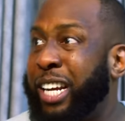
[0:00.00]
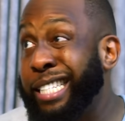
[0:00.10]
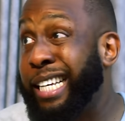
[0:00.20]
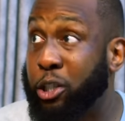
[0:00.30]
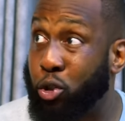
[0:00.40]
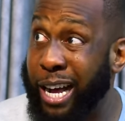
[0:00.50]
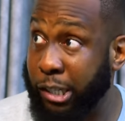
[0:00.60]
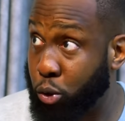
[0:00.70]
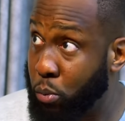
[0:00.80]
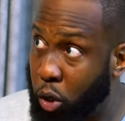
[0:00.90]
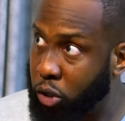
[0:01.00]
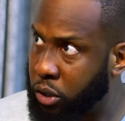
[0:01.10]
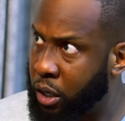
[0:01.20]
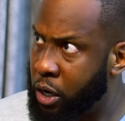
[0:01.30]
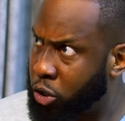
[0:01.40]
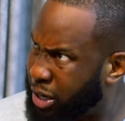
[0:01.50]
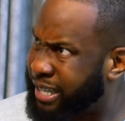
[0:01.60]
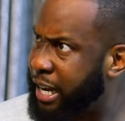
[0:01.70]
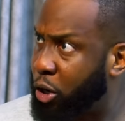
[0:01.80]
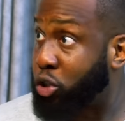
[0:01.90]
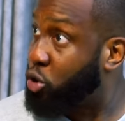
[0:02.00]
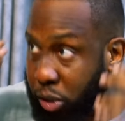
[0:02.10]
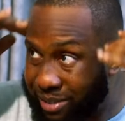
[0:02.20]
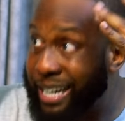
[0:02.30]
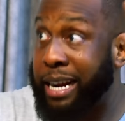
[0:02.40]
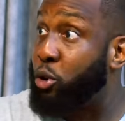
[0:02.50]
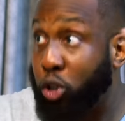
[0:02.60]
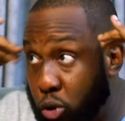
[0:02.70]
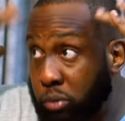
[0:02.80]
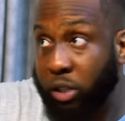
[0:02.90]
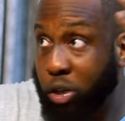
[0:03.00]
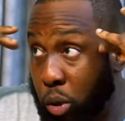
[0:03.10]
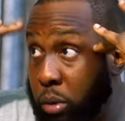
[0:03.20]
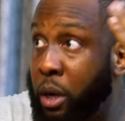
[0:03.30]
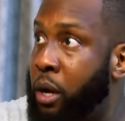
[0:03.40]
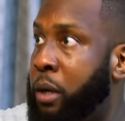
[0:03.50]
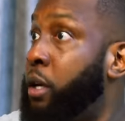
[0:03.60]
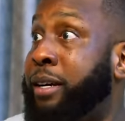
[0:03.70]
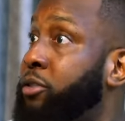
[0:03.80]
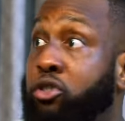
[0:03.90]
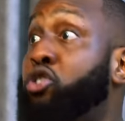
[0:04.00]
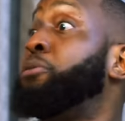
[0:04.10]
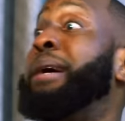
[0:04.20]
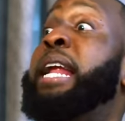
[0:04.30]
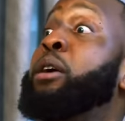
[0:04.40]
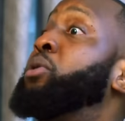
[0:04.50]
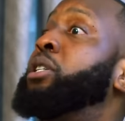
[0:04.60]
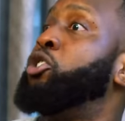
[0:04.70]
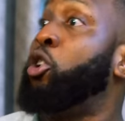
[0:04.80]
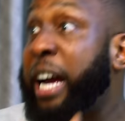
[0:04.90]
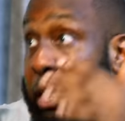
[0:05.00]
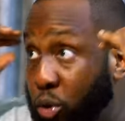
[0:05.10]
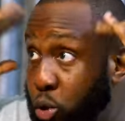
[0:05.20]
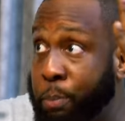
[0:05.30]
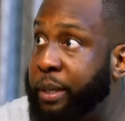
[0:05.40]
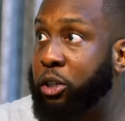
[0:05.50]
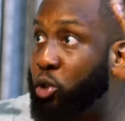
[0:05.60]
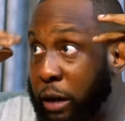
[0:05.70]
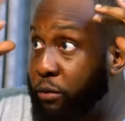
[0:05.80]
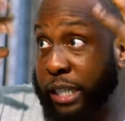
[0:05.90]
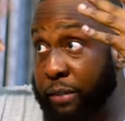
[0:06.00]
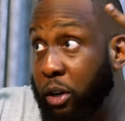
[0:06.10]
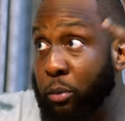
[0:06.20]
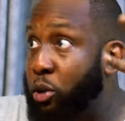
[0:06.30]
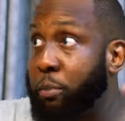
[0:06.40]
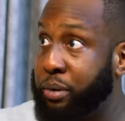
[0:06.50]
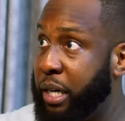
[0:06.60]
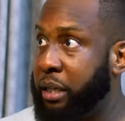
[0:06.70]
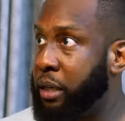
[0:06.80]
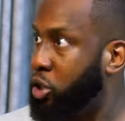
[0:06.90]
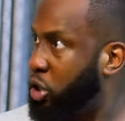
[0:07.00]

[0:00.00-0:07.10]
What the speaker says: so I didn't take it to heart too much. Do you understand? Because right now you're, you know, excuse my language, you're kind of stupid. You haven't developed your brain. Do